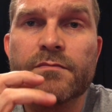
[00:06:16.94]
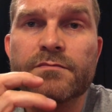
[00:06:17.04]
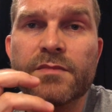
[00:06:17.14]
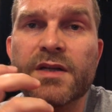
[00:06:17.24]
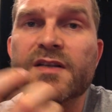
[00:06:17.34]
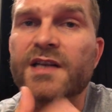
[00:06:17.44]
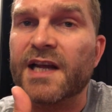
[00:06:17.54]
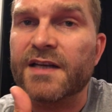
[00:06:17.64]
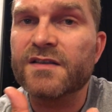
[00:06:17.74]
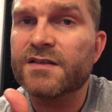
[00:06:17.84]
But it's a
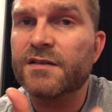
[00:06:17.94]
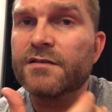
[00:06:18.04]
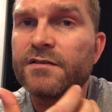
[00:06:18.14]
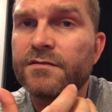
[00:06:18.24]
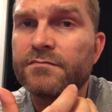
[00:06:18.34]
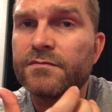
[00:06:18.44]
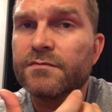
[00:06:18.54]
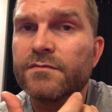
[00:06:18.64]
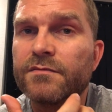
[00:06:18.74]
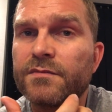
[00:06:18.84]
nice,
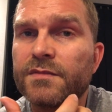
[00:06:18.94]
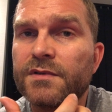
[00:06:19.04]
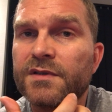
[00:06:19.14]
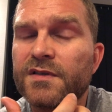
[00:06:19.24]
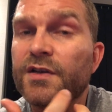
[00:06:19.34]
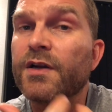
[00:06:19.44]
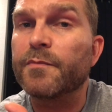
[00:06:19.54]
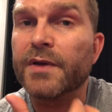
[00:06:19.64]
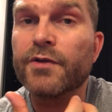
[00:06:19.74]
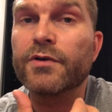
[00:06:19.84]
it's not a
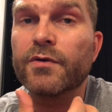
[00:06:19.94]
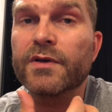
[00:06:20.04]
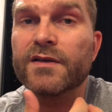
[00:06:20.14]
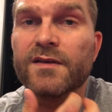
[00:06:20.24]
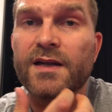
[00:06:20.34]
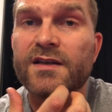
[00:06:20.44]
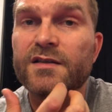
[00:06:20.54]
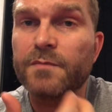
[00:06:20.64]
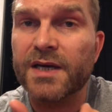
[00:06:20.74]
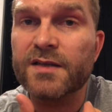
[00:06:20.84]
bitter oak, it's a nice
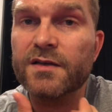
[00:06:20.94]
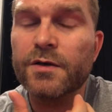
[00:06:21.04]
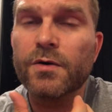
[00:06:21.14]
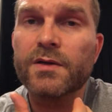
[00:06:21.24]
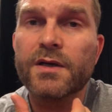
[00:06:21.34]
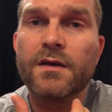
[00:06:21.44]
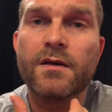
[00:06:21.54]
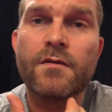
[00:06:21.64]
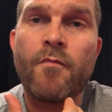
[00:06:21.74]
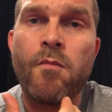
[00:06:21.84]
spicy oak.
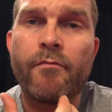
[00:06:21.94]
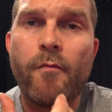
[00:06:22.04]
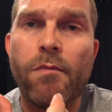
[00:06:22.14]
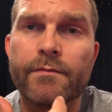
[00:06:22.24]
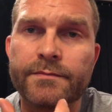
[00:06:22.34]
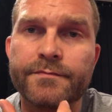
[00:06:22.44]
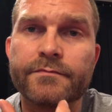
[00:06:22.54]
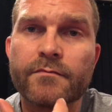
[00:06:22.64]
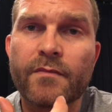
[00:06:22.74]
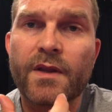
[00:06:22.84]

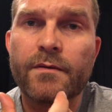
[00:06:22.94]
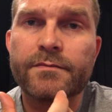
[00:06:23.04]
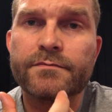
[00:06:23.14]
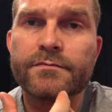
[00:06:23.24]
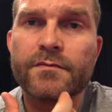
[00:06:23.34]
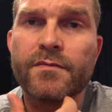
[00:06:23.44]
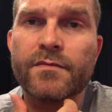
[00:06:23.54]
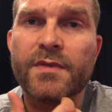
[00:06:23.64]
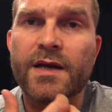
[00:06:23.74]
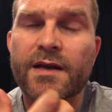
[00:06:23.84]

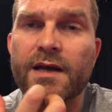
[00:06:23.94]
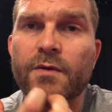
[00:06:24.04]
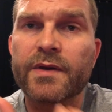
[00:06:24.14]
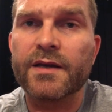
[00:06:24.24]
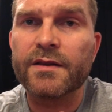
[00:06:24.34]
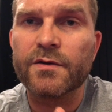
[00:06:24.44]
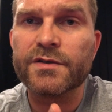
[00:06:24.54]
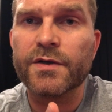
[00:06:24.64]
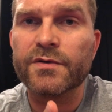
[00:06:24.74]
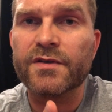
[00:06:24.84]
And now we get those
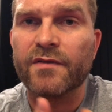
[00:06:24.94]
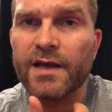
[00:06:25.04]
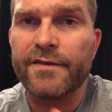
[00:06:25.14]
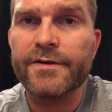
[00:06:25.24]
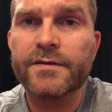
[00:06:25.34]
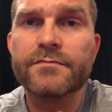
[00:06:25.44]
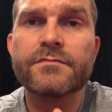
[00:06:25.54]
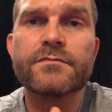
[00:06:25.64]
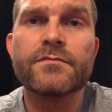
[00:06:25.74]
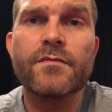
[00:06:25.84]
notes of leather
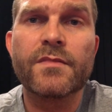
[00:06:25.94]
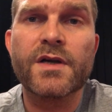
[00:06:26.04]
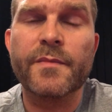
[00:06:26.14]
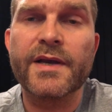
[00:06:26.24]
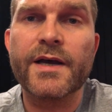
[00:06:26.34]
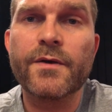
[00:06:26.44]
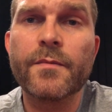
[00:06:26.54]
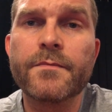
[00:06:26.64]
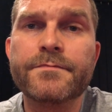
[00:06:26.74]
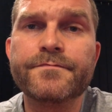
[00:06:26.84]
coming out.
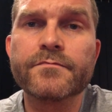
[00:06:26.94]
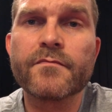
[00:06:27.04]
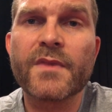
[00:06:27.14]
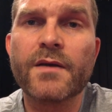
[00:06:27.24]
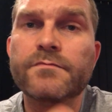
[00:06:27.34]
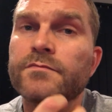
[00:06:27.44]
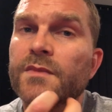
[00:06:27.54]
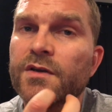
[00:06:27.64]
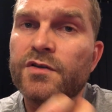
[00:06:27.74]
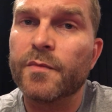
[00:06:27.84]

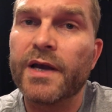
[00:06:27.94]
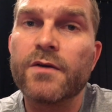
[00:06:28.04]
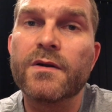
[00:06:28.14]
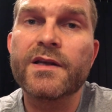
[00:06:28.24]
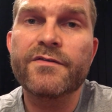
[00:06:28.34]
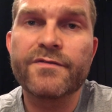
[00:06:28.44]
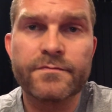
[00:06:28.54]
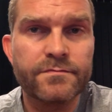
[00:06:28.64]
Tobacco leaf.